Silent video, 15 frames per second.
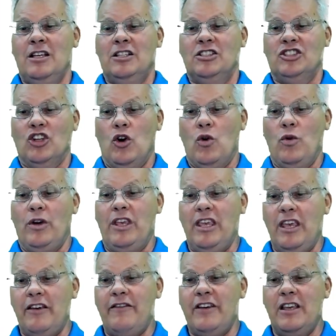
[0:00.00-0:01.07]
So
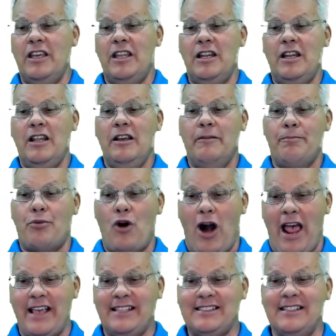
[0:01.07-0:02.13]
given
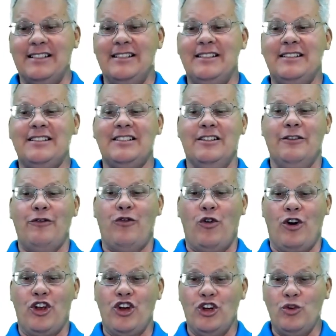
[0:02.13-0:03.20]
prices for
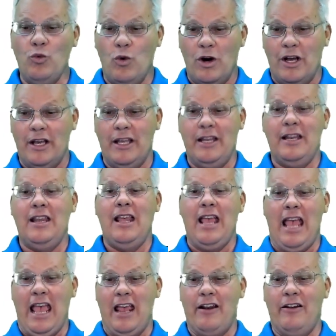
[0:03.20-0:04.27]
good 1
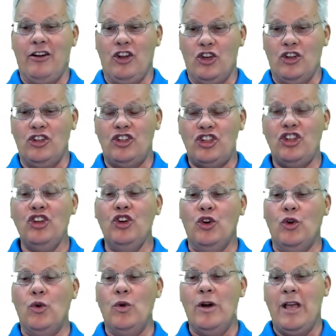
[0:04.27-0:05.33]
and good
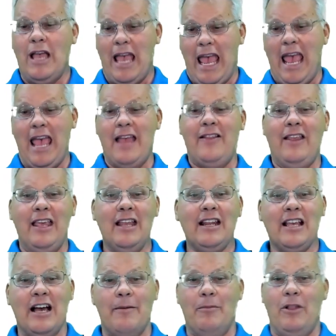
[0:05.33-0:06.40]
2 and
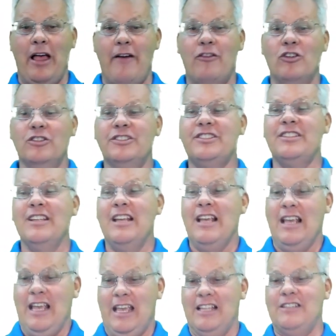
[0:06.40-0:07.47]
income levels,
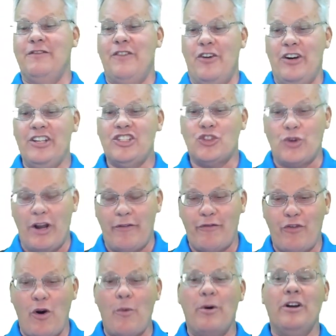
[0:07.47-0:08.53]
it's very
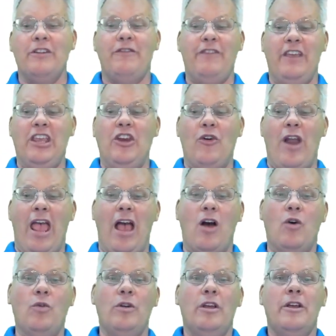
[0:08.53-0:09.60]
straightforward to figure
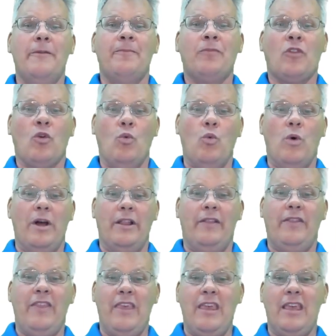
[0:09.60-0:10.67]
out what
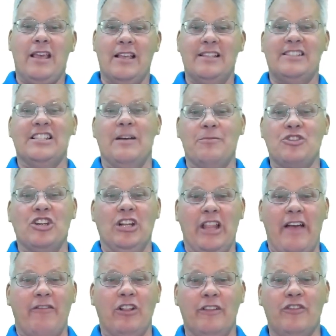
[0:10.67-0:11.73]
the consumption
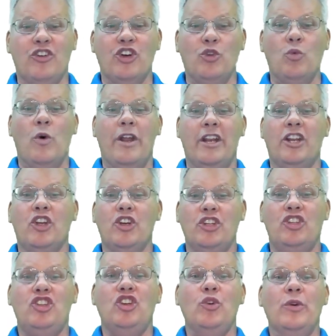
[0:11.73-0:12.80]
level of good 1 and good
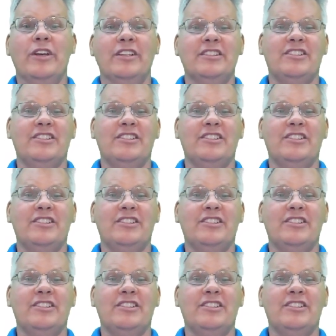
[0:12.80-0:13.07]
2 is.